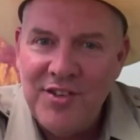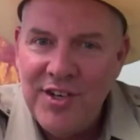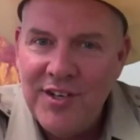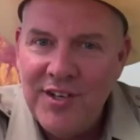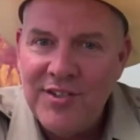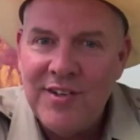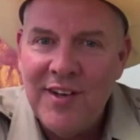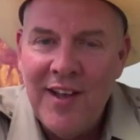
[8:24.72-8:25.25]

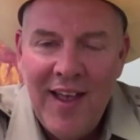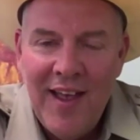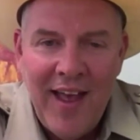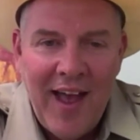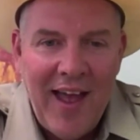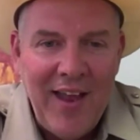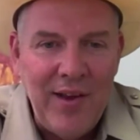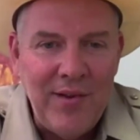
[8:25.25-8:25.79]
Just yeah.
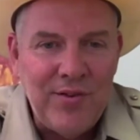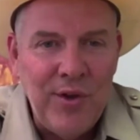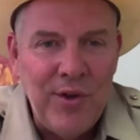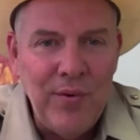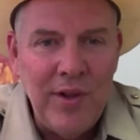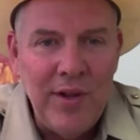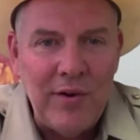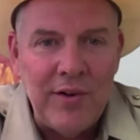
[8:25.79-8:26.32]
hey, two
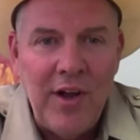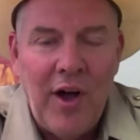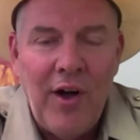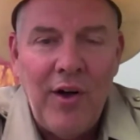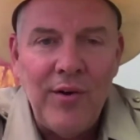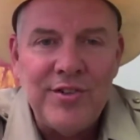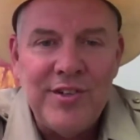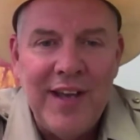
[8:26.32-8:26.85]
wow. little
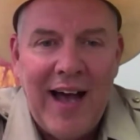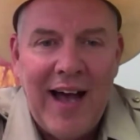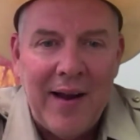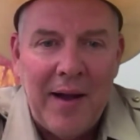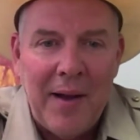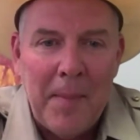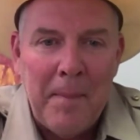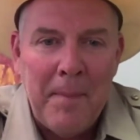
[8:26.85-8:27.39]
dogs got
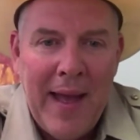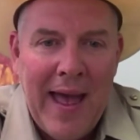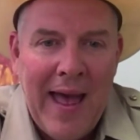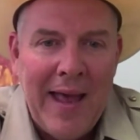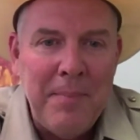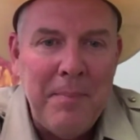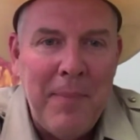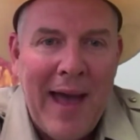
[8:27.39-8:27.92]
a
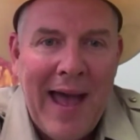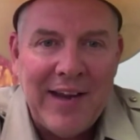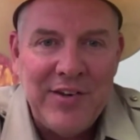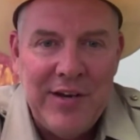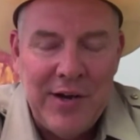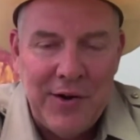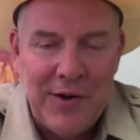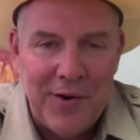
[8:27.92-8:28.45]
bad
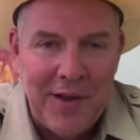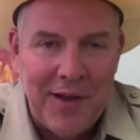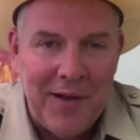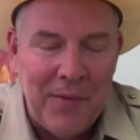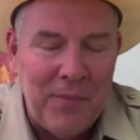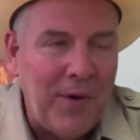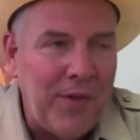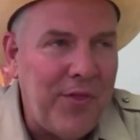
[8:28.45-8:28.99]

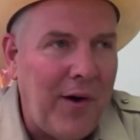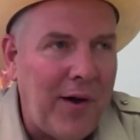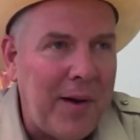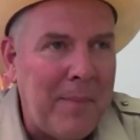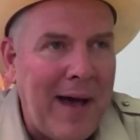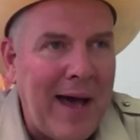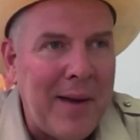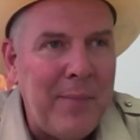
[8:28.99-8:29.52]
bacteria. We thought it
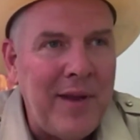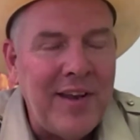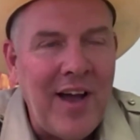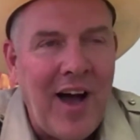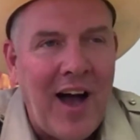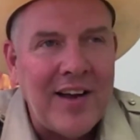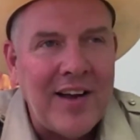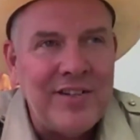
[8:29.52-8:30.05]
might have been
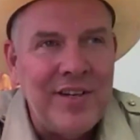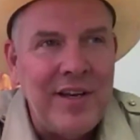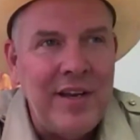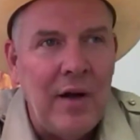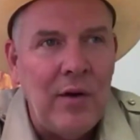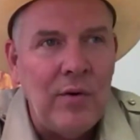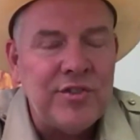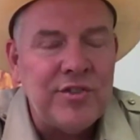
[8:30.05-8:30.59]

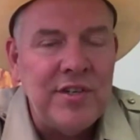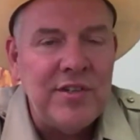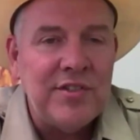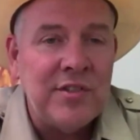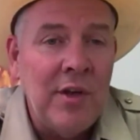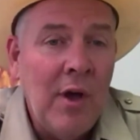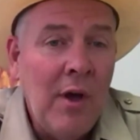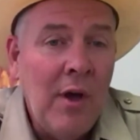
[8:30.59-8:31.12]

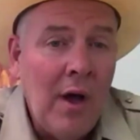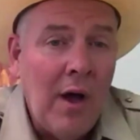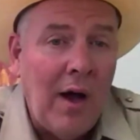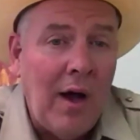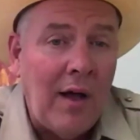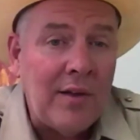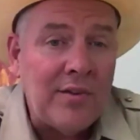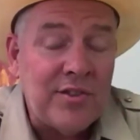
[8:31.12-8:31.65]
coccidiosis.
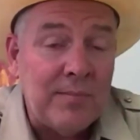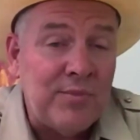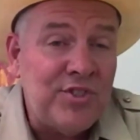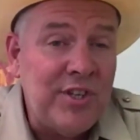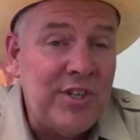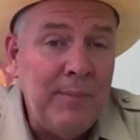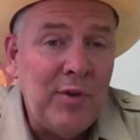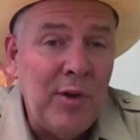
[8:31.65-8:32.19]
Uh, some
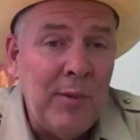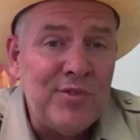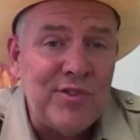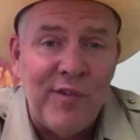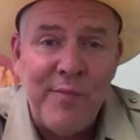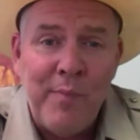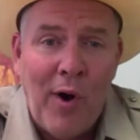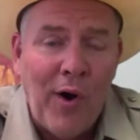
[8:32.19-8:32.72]
symptoms
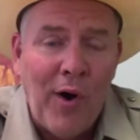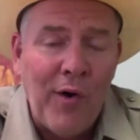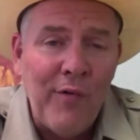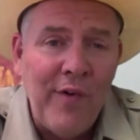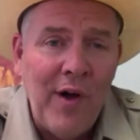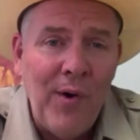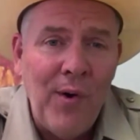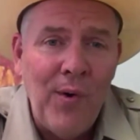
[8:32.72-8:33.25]
of
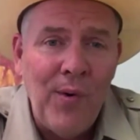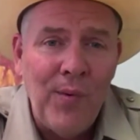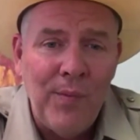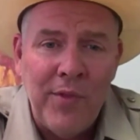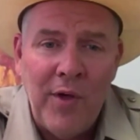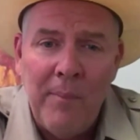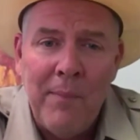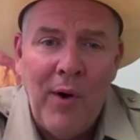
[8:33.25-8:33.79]
parvo.
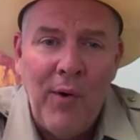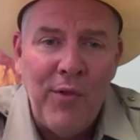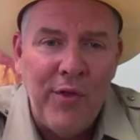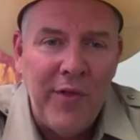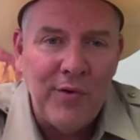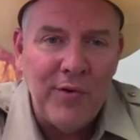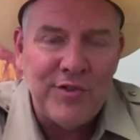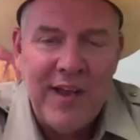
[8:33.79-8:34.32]
But both of
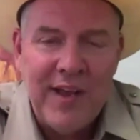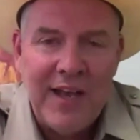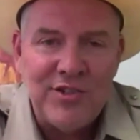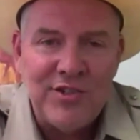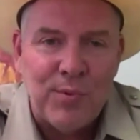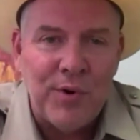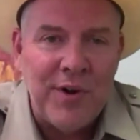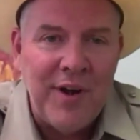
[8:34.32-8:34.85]
those
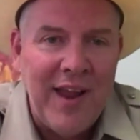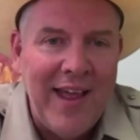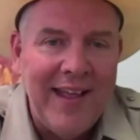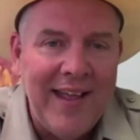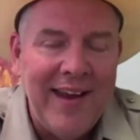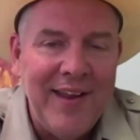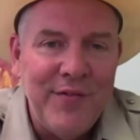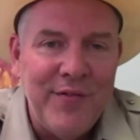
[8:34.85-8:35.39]
tests were
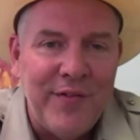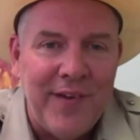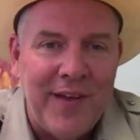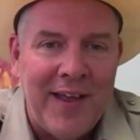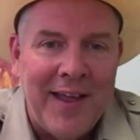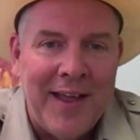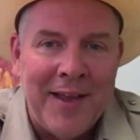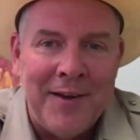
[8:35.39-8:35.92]
negative,
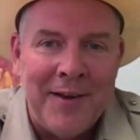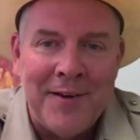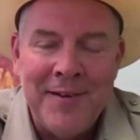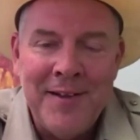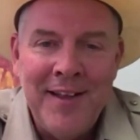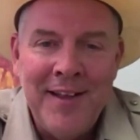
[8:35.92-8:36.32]
and